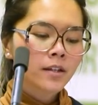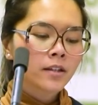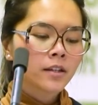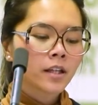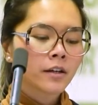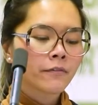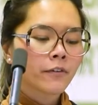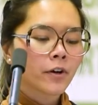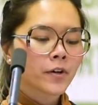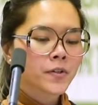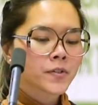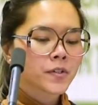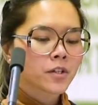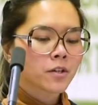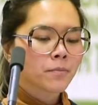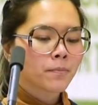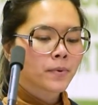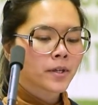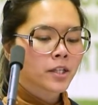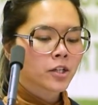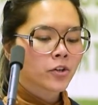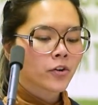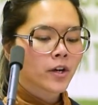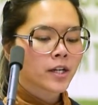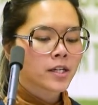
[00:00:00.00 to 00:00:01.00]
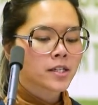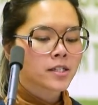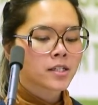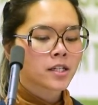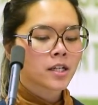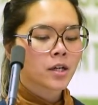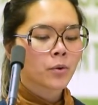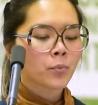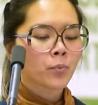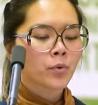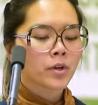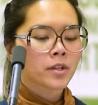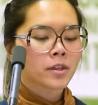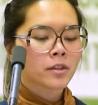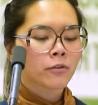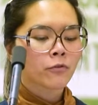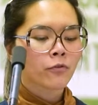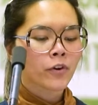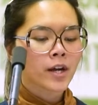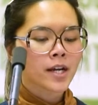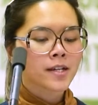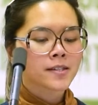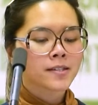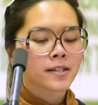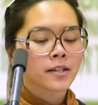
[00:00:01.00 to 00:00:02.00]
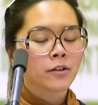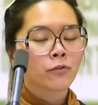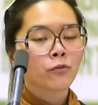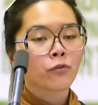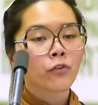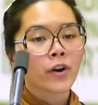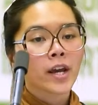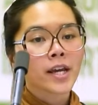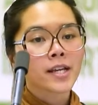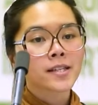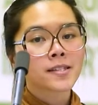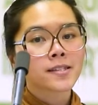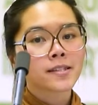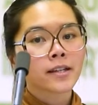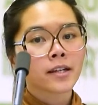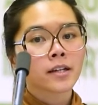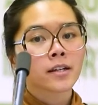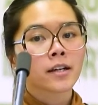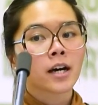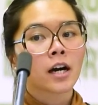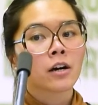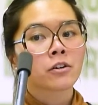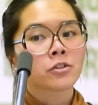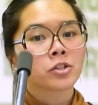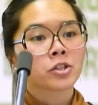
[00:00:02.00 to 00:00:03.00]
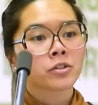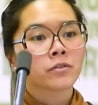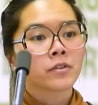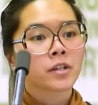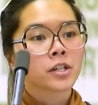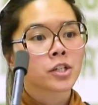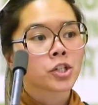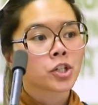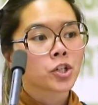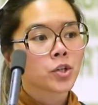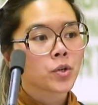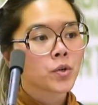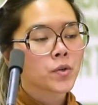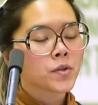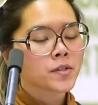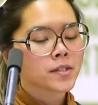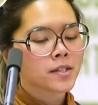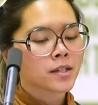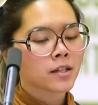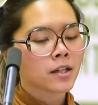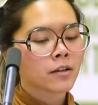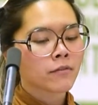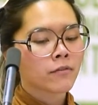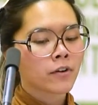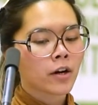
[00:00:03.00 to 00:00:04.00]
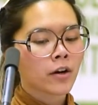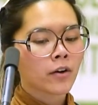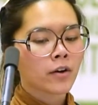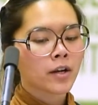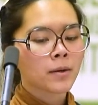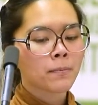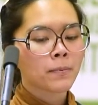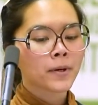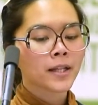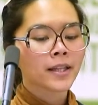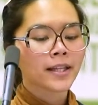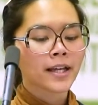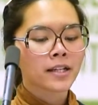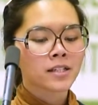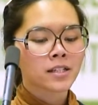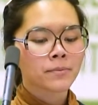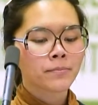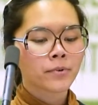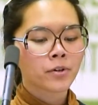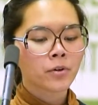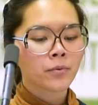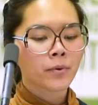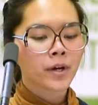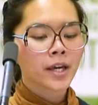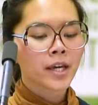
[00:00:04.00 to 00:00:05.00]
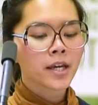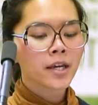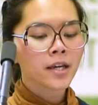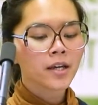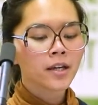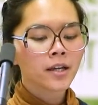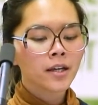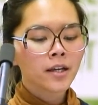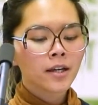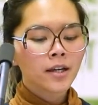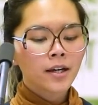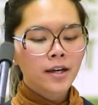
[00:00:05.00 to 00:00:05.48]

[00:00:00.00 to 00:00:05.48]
They've also been credited with raising race and cultural issues in a very palatable way.